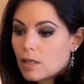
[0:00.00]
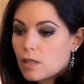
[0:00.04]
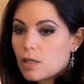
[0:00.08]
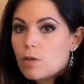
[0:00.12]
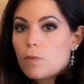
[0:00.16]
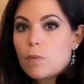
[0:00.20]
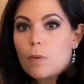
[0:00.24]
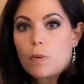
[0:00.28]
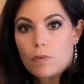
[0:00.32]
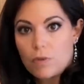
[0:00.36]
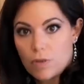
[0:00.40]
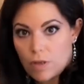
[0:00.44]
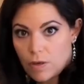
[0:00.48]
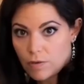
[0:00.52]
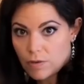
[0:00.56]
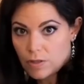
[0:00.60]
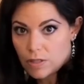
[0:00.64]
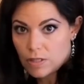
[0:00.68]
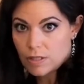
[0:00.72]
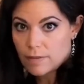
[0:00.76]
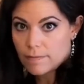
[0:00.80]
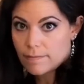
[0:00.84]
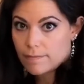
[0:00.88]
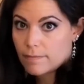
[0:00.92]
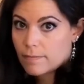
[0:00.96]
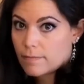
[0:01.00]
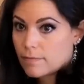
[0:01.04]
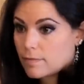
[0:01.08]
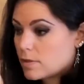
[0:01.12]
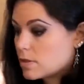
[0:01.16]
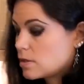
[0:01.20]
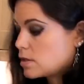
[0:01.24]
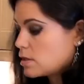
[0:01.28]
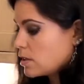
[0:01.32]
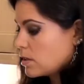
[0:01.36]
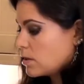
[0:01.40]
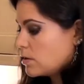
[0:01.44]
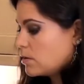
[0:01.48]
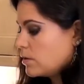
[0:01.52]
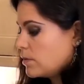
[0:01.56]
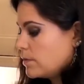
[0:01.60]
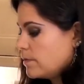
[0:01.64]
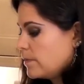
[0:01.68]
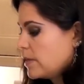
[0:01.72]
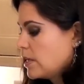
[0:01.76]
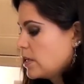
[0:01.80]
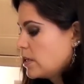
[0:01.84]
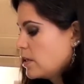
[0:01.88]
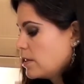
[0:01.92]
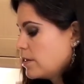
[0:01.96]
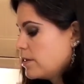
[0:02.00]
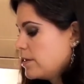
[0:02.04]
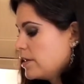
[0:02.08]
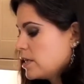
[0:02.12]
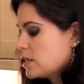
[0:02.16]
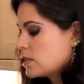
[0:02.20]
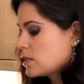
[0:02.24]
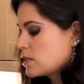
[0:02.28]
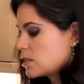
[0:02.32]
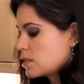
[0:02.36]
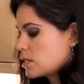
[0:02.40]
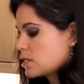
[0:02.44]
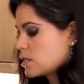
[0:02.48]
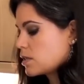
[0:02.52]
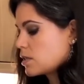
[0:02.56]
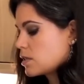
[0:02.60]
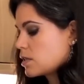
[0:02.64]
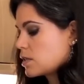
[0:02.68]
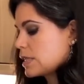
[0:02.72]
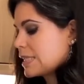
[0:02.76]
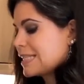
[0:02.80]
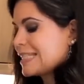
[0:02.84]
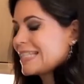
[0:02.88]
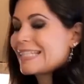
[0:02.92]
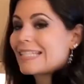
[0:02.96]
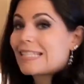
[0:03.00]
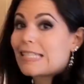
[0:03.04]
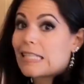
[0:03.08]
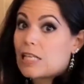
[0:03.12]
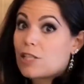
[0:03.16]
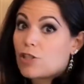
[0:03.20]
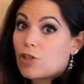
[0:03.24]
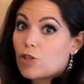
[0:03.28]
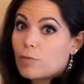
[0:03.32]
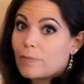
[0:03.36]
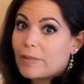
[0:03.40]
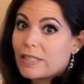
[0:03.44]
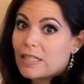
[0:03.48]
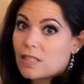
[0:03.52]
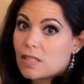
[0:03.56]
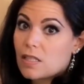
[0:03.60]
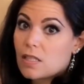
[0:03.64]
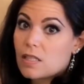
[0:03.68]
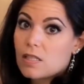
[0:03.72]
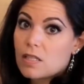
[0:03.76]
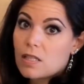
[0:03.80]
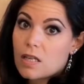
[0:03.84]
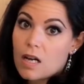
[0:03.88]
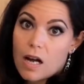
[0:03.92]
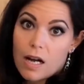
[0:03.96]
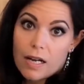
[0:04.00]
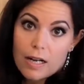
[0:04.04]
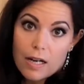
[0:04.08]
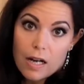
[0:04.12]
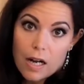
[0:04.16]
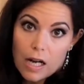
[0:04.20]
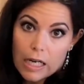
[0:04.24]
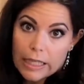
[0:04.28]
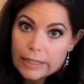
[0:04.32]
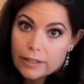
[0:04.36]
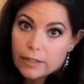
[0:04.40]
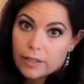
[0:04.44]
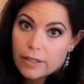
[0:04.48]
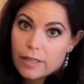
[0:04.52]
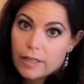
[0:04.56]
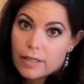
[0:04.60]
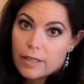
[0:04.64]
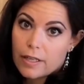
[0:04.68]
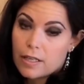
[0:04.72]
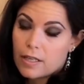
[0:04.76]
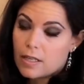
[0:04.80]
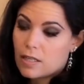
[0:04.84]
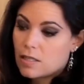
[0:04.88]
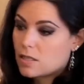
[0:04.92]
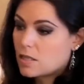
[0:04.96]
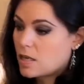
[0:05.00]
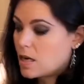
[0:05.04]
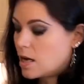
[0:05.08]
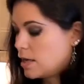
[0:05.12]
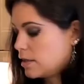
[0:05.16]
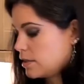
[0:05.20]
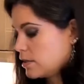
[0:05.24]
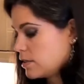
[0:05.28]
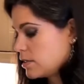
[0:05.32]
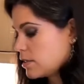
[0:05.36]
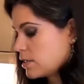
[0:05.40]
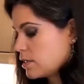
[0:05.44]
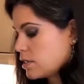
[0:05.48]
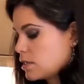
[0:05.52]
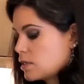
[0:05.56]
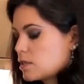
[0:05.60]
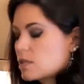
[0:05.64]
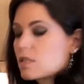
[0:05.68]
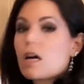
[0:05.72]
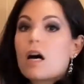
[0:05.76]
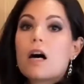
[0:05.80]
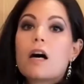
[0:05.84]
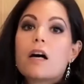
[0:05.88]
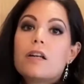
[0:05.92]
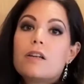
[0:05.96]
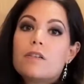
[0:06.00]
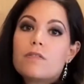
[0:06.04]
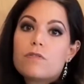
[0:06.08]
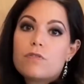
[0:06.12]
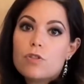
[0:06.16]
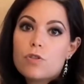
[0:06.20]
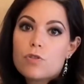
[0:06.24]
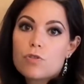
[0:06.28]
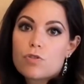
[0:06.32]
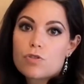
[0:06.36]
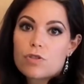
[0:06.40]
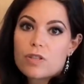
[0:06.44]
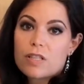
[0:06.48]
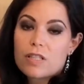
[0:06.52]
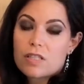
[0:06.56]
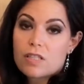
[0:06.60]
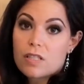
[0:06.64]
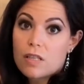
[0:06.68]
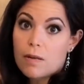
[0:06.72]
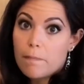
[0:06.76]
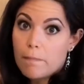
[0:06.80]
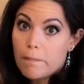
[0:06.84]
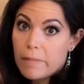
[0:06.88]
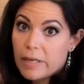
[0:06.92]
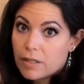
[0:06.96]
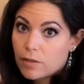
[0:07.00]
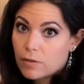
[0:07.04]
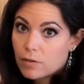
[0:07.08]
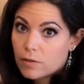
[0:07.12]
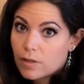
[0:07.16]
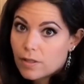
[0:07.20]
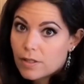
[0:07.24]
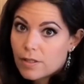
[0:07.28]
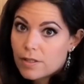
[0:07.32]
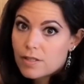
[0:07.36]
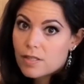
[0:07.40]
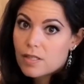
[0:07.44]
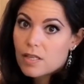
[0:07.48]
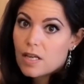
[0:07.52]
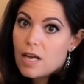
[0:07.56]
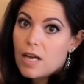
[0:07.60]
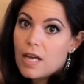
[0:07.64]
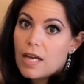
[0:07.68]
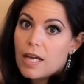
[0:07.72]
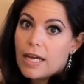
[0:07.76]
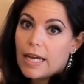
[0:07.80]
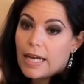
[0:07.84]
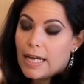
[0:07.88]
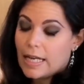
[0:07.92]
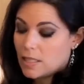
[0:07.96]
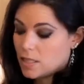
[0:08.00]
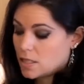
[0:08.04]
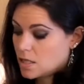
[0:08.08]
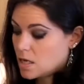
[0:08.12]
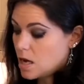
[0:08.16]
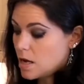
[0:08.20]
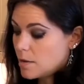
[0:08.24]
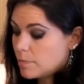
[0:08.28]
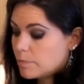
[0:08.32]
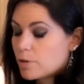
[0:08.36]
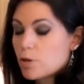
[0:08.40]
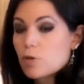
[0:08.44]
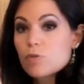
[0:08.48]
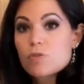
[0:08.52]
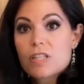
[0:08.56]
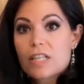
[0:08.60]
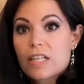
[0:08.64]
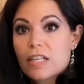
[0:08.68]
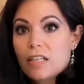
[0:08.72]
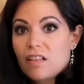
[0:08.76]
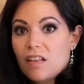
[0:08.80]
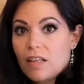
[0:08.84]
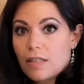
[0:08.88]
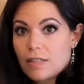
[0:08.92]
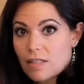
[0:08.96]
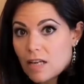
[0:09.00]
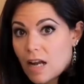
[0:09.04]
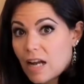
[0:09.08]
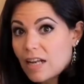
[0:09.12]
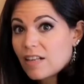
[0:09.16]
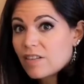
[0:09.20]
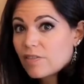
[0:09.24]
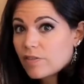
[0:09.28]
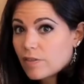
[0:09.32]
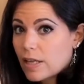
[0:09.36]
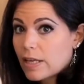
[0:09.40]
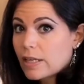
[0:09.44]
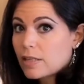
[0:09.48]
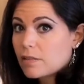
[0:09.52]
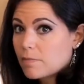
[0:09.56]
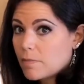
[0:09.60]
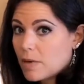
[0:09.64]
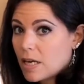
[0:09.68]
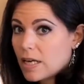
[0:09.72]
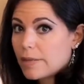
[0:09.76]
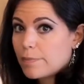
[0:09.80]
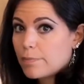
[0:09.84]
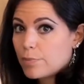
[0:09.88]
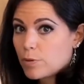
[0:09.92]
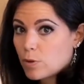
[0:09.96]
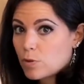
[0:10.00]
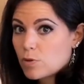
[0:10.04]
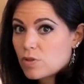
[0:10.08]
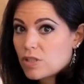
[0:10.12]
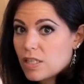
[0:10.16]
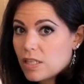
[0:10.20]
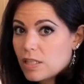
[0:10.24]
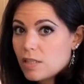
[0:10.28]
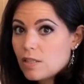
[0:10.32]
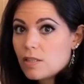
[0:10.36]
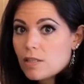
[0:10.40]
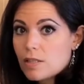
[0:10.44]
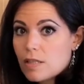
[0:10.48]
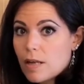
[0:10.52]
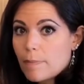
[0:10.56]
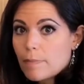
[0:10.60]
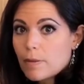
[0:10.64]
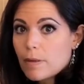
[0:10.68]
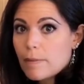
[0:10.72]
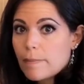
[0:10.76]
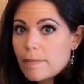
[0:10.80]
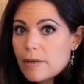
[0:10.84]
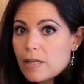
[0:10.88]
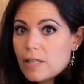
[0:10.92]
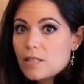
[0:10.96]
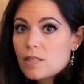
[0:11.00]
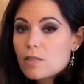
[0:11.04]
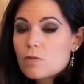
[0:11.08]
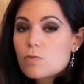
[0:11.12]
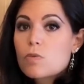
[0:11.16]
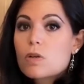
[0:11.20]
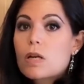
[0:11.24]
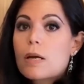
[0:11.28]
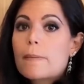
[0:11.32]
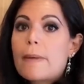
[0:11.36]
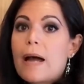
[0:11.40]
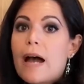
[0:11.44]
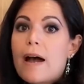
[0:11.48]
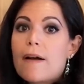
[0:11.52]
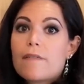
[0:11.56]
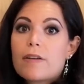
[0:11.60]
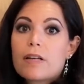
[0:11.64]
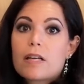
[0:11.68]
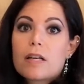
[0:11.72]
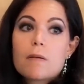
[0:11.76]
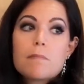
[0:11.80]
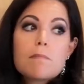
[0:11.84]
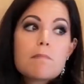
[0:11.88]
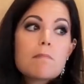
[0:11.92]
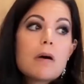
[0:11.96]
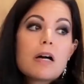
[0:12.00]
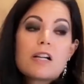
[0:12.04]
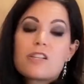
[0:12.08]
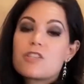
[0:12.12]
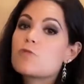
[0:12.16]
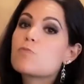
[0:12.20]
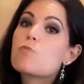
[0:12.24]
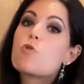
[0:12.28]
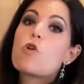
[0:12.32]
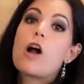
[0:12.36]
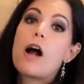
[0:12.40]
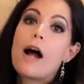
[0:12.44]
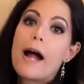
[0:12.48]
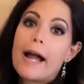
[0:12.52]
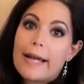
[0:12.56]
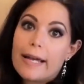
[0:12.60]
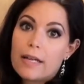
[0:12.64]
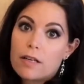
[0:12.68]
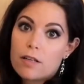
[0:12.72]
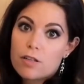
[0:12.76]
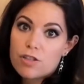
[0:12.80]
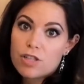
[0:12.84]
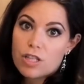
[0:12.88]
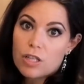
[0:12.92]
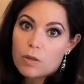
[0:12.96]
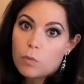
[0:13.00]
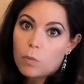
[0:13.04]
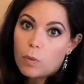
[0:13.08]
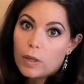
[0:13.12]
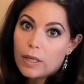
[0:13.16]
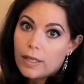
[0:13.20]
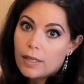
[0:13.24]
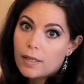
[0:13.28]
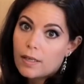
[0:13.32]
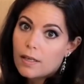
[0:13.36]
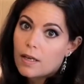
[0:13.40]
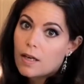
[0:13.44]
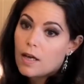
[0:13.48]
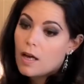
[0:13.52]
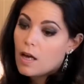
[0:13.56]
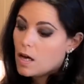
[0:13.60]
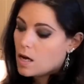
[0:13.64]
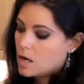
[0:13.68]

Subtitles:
you won't notice it. So this is essential because it's got iron in it, it's got a ton of nutrients and minerals, it's got protein. It's kind of like my protein supplements. When I'm having a much more high energy week,